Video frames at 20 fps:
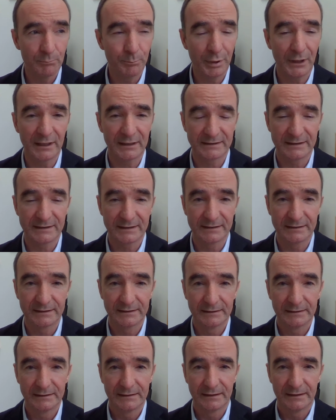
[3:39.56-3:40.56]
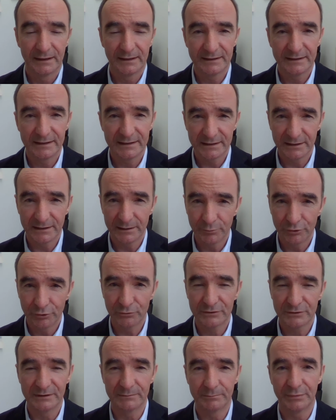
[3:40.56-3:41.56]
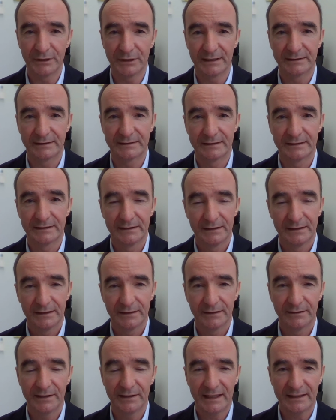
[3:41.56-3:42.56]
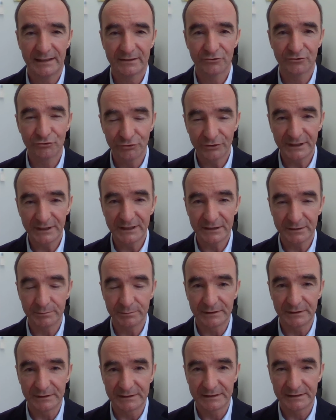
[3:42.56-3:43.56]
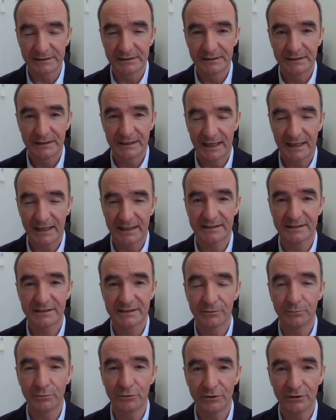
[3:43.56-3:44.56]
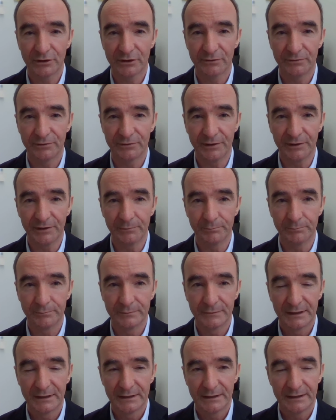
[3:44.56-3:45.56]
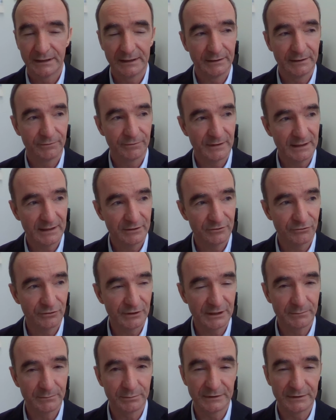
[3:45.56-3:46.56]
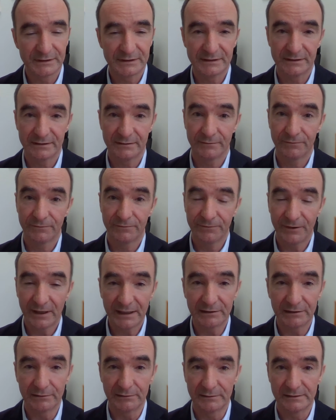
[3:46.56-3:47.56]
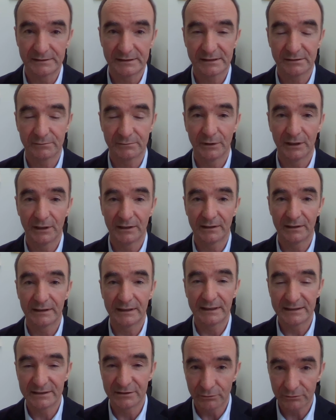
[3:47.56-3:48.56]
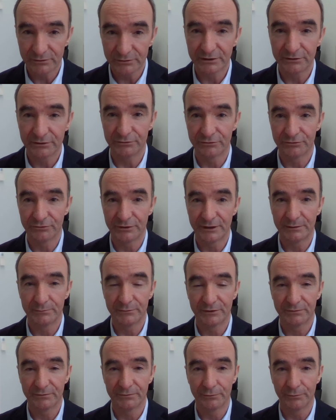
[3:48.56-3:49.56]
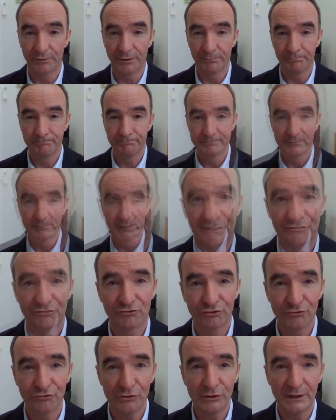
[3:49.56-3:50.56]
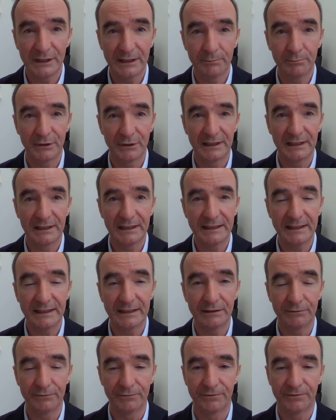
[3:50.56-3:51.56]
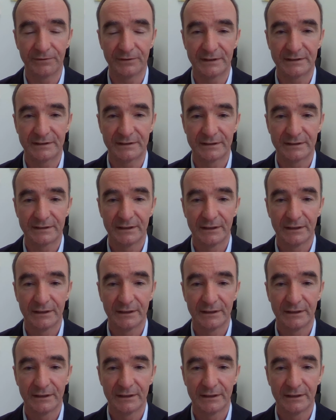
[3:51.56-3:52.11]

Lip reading: But, and it is an important but, that treatment has to work for them. And if that treatment fails, well, it's not a good treatment for them. I truly believe that